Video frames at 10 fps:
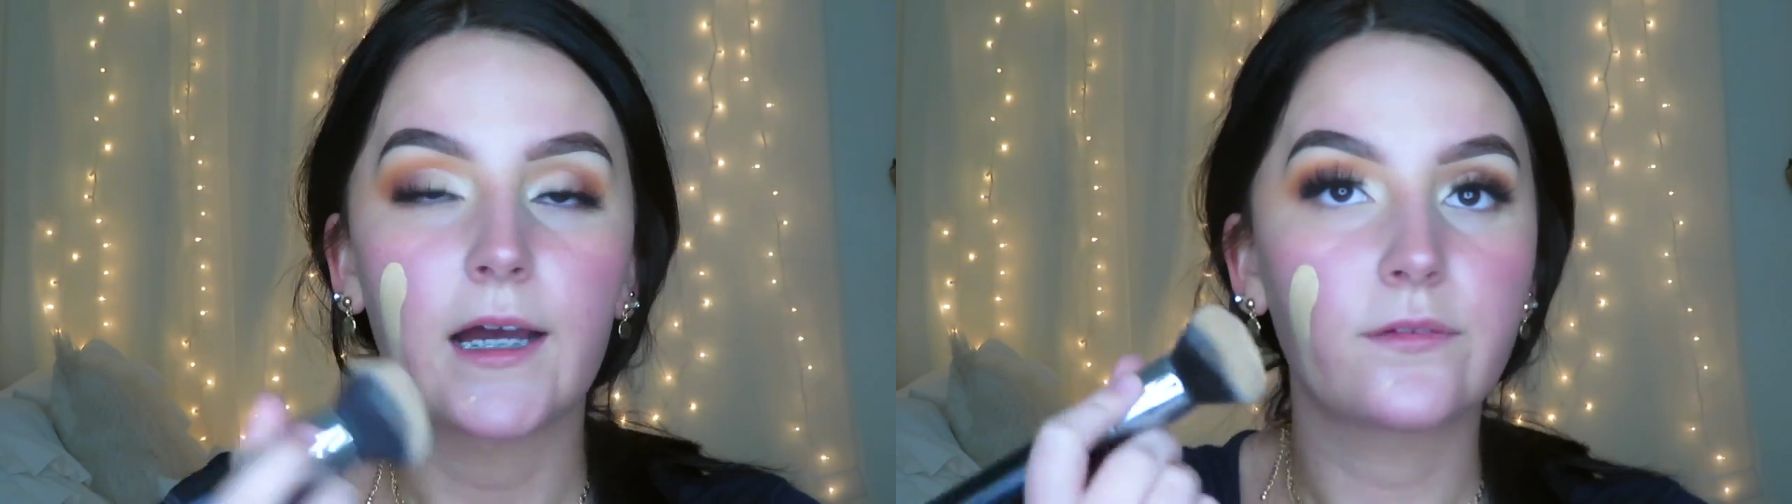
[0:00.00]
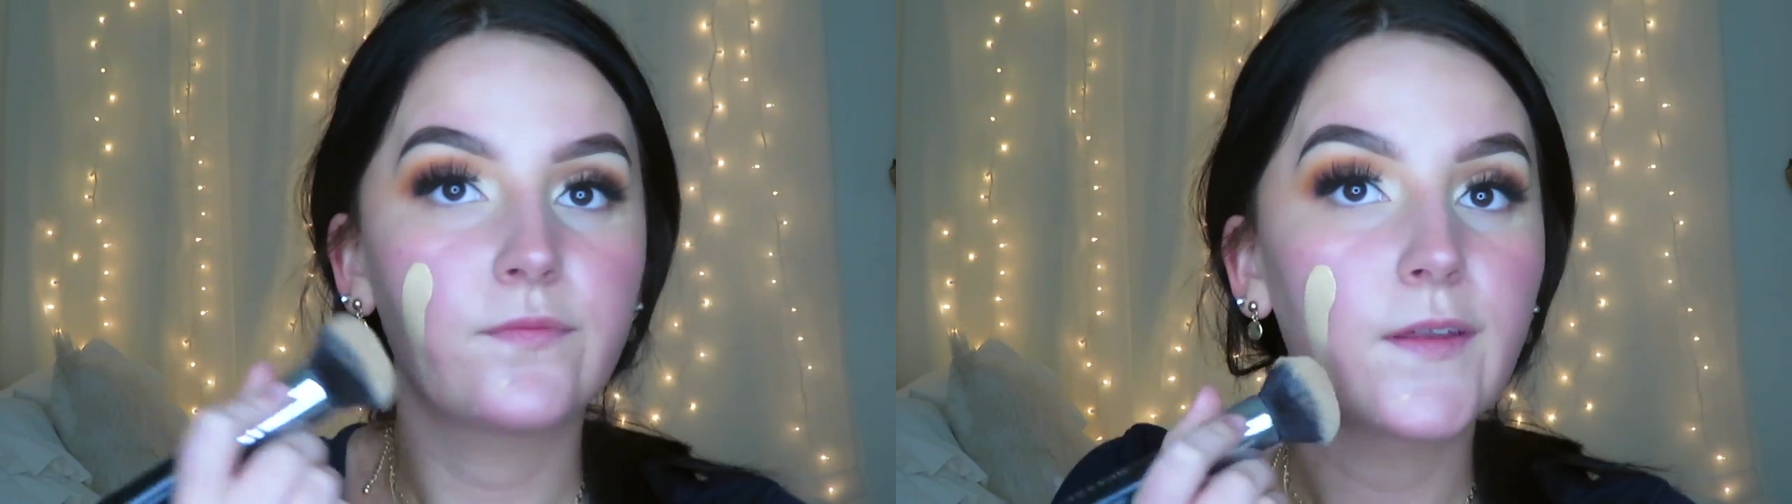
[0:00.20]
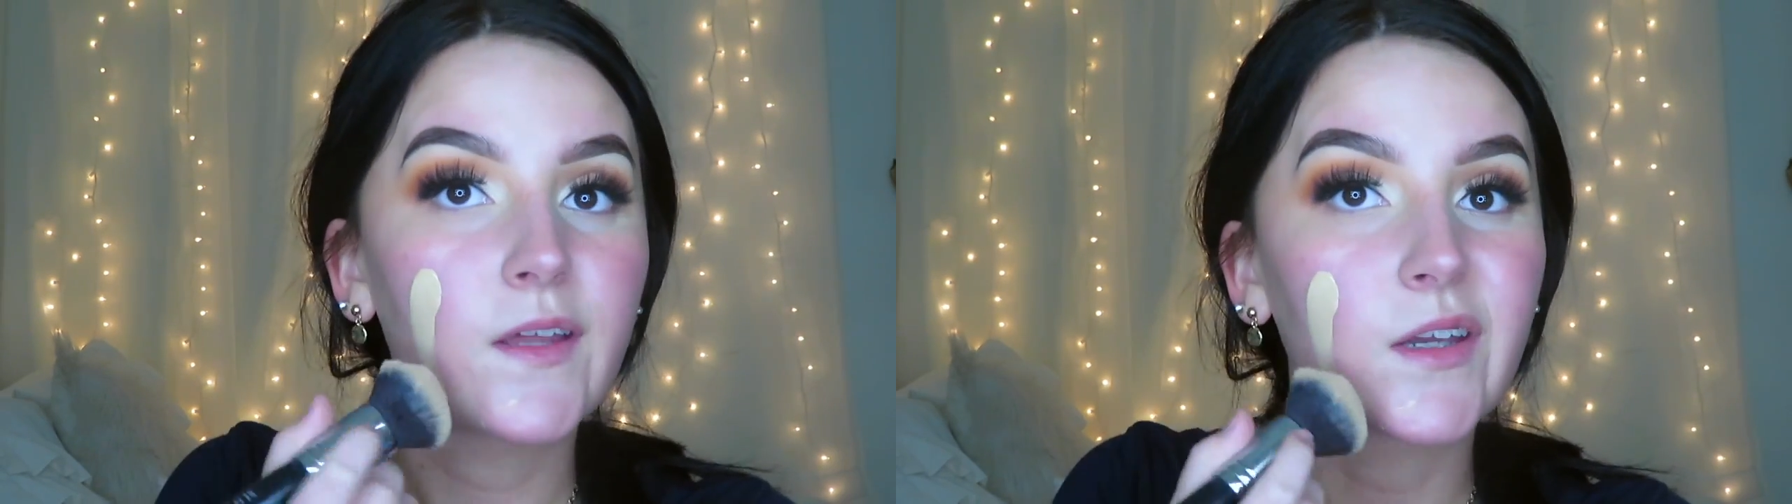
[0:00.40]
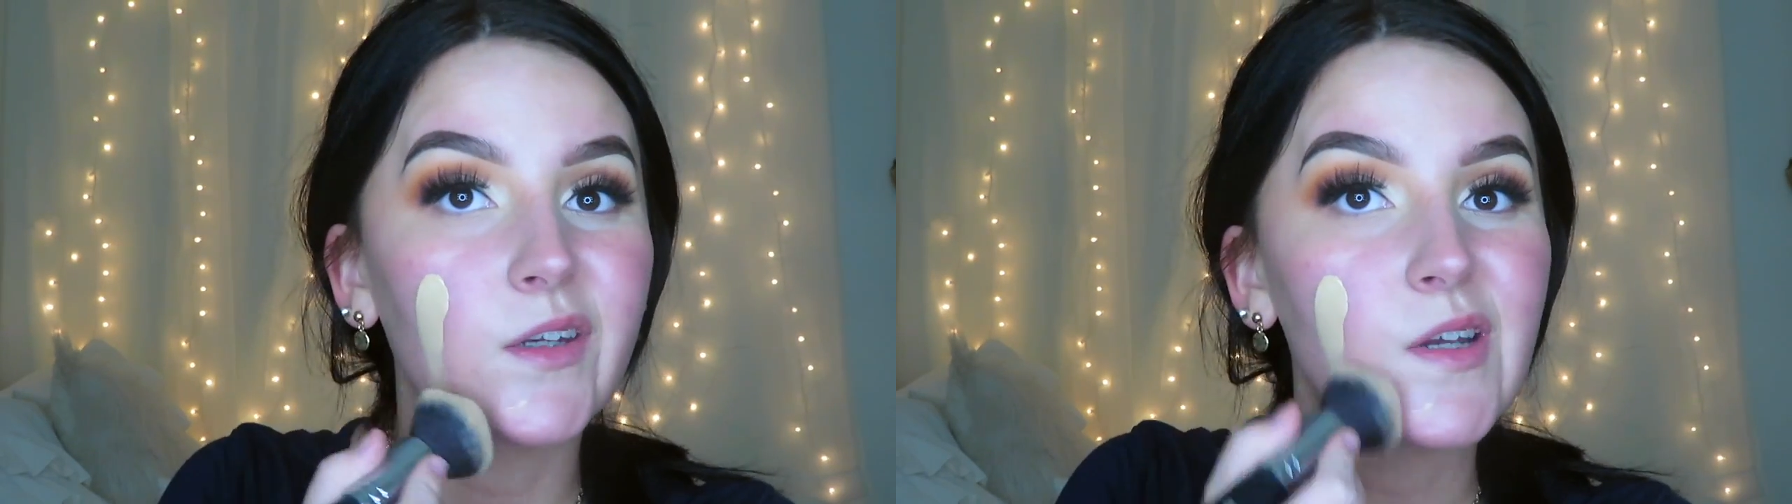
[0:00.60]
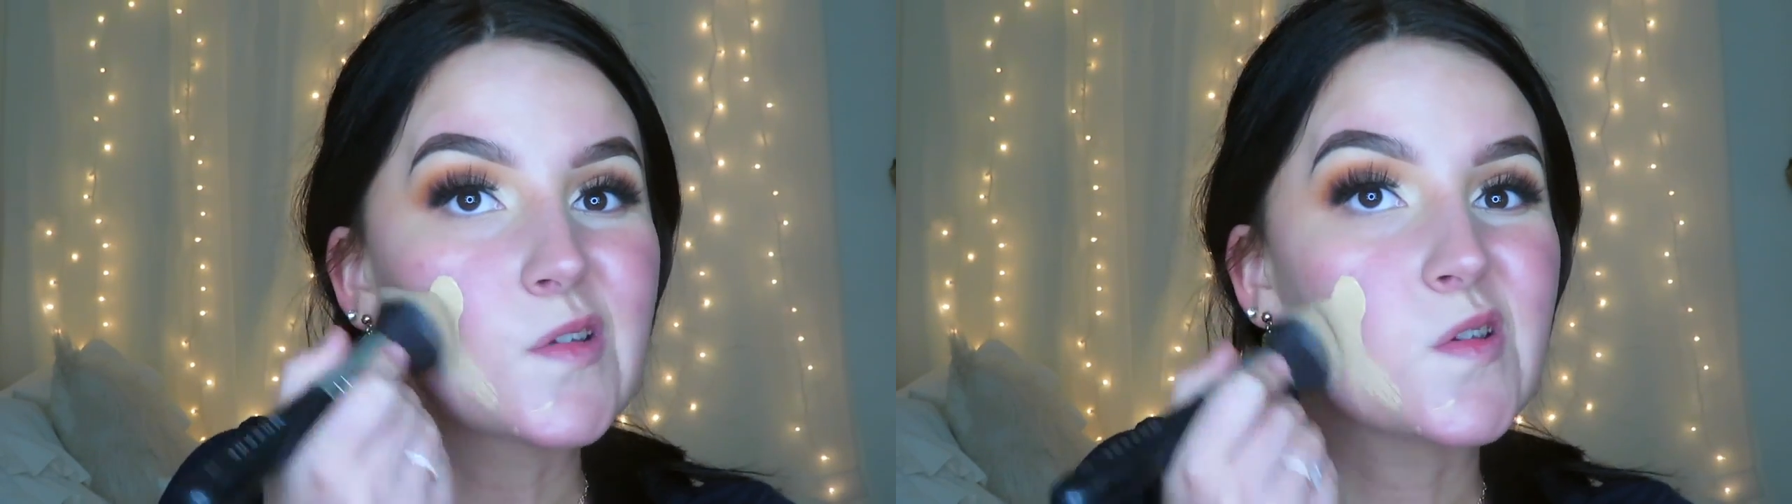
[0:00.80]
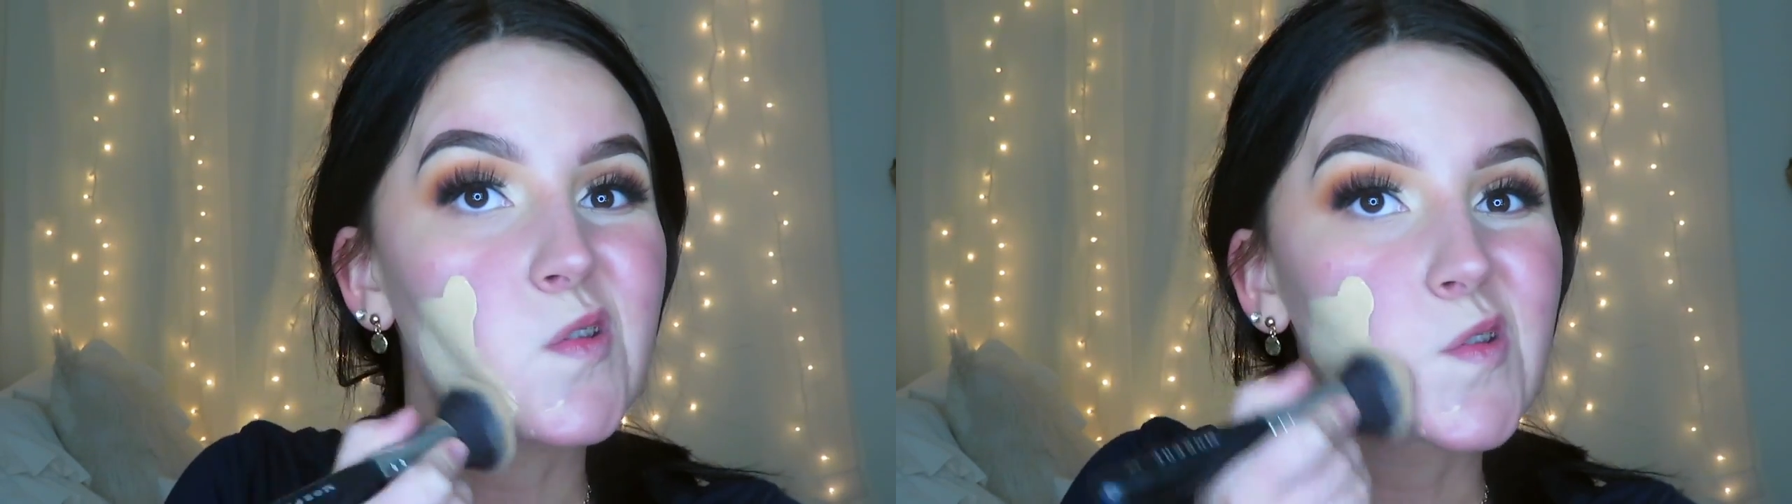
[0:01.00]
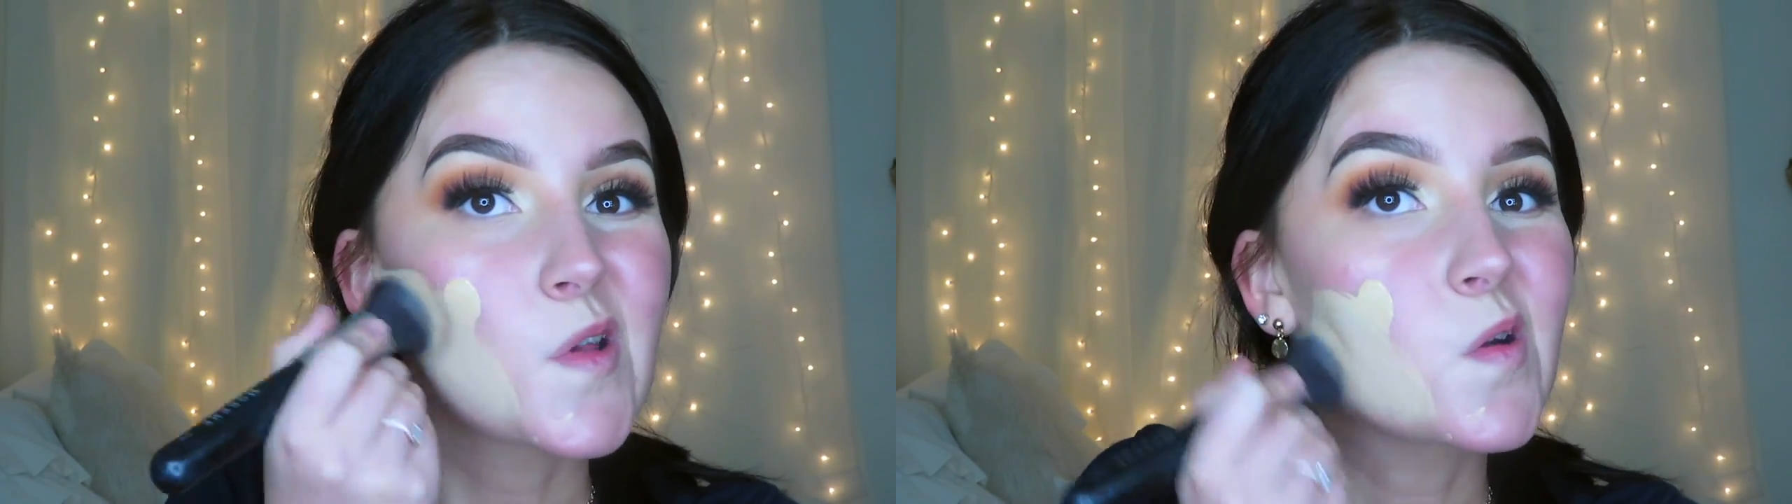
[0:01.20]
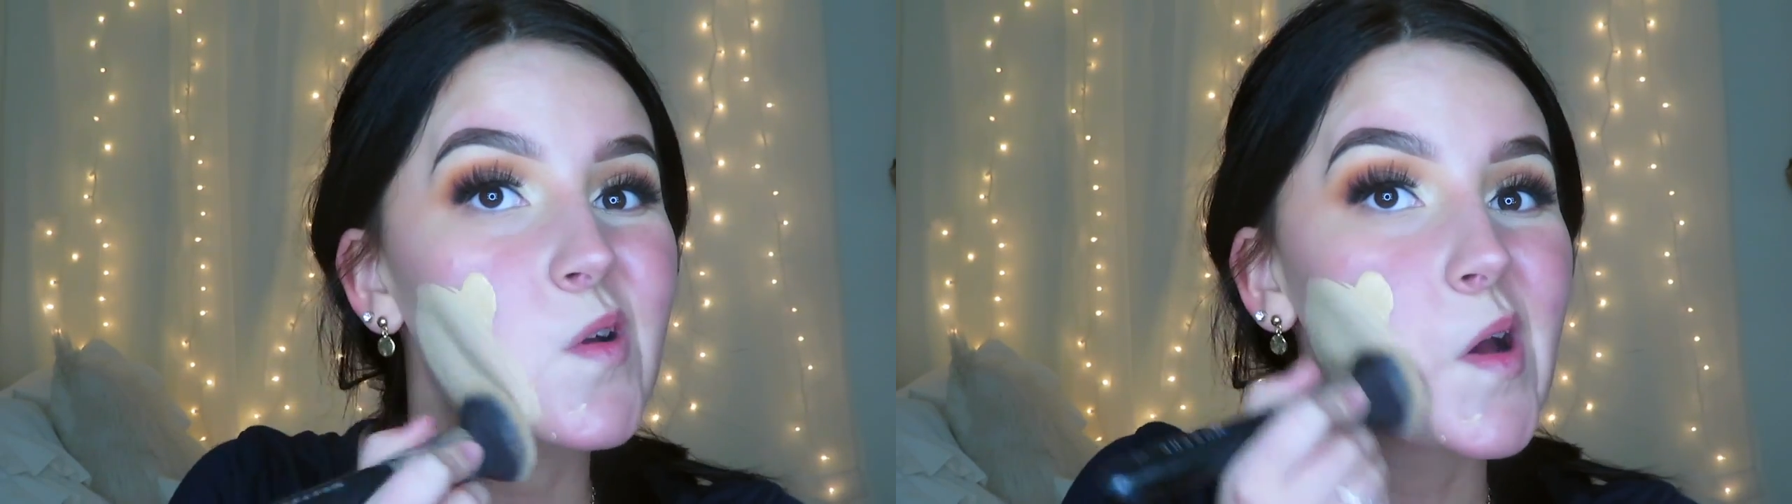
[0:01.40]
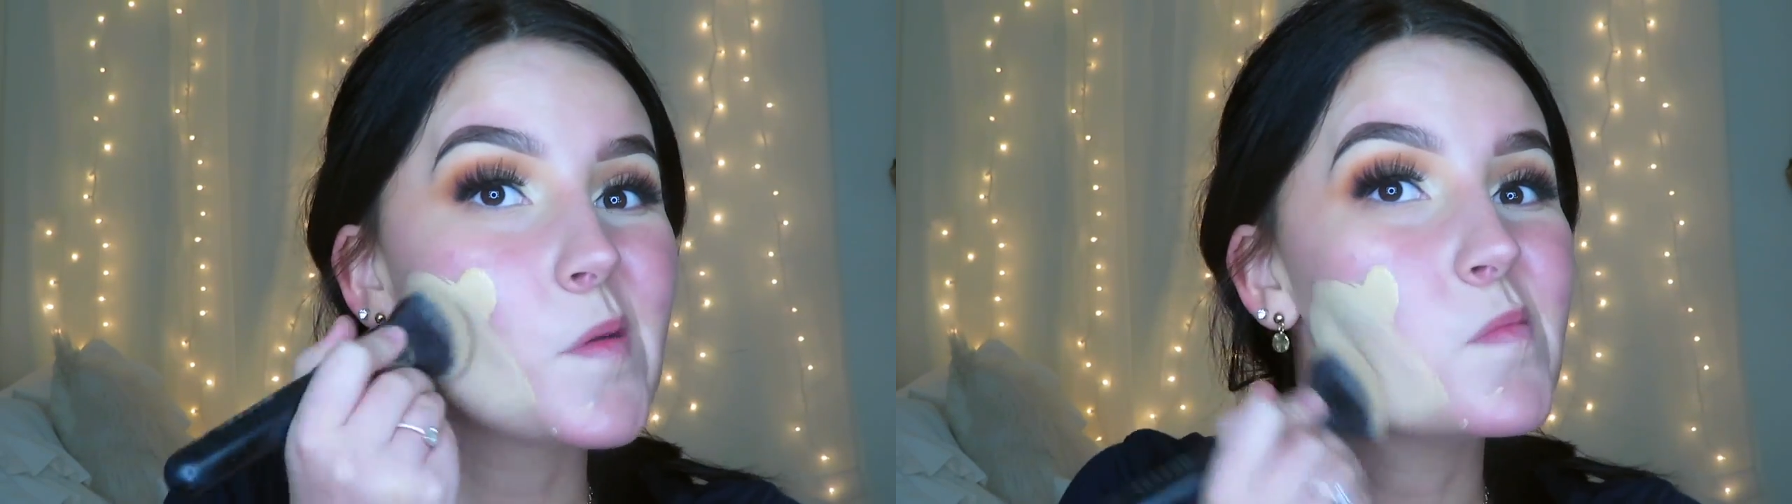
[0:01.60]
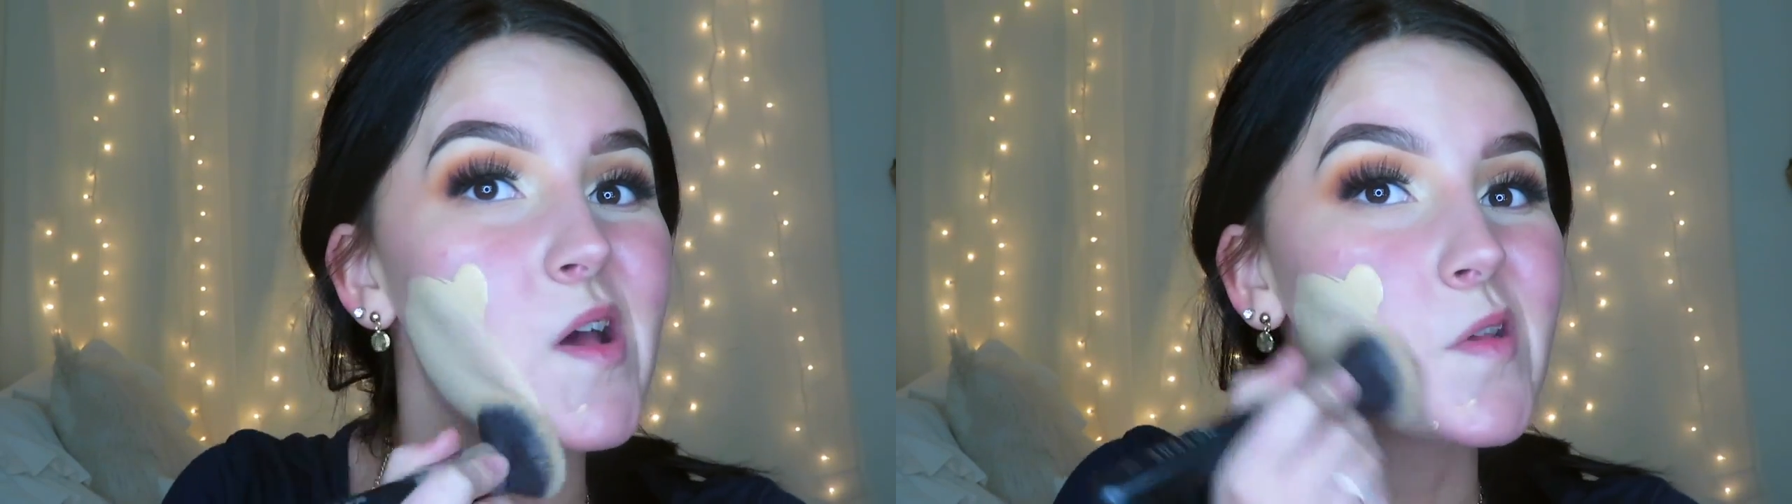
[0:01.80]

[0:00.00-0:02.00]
I feel like it doesn't soak up